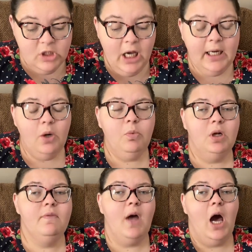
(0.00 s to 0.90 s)
I know
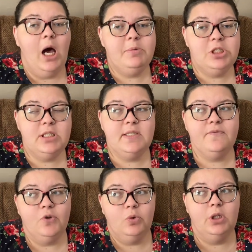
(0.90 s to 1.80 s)
one of the options
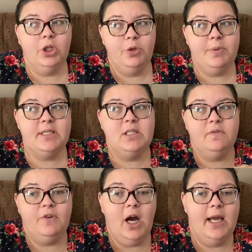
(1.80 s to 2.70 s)
for lupus
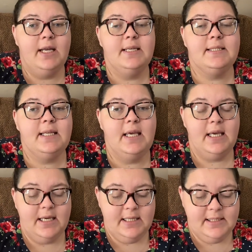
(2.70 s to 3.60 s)
nephritis
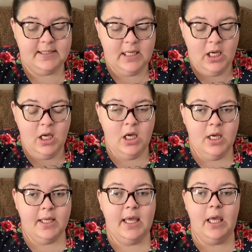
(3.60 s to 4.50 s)
is
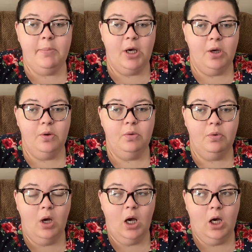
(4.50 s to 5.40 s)

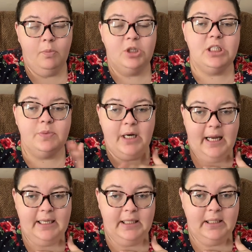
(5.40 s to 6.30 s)
chemo, which is what
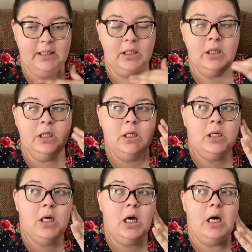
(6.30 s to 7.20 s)
I did.
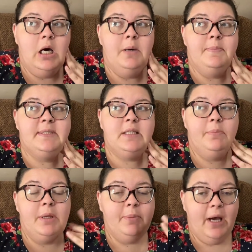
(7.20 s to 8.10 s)

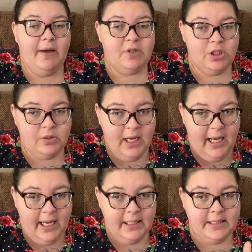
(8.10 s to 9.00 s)
Some people have to do
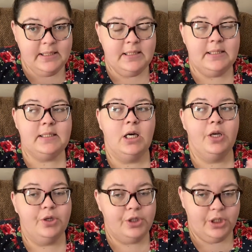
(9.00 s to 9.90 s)
dialysis.
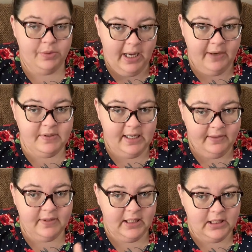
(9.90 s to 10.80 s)
Others do have to
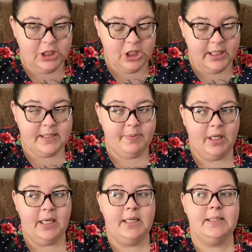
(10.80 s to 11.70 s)
have kidney
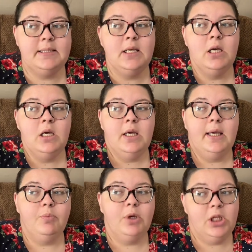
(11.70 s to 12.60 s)
transplants.
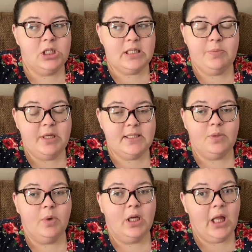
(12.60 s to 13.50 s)
It really just depends
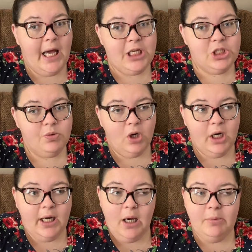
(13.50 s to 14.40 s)
on what class you are
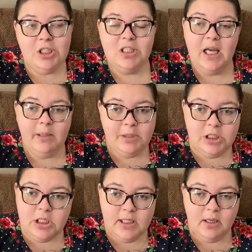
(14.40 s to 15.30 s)
and how much
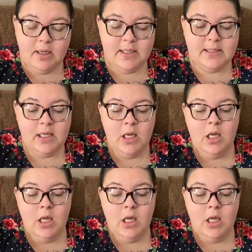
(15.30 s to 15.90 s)
damage it does.